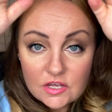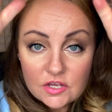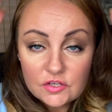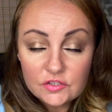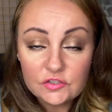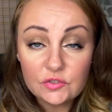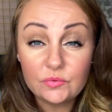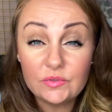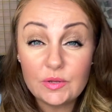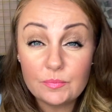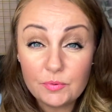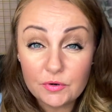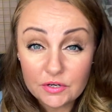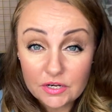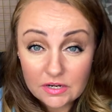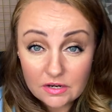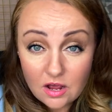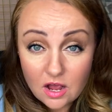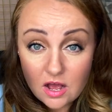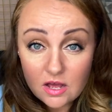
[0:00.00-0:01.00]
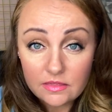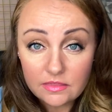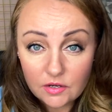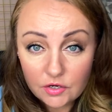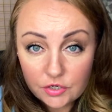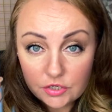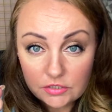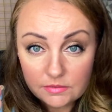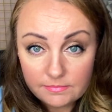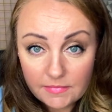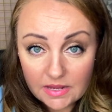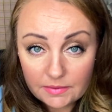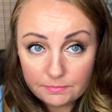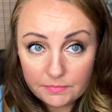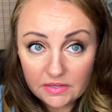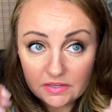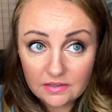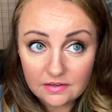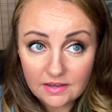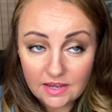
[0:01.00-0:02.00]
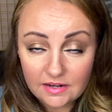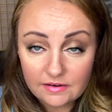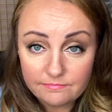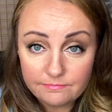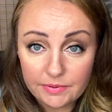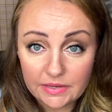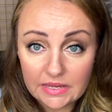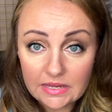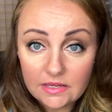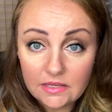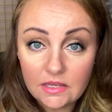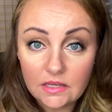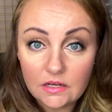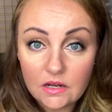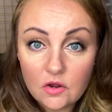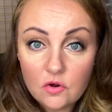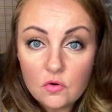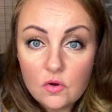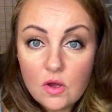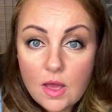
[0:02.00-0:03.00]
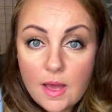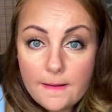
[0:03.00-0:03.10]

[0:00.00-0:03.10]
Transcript: So when you put it on, the hood might be kind of big, you know,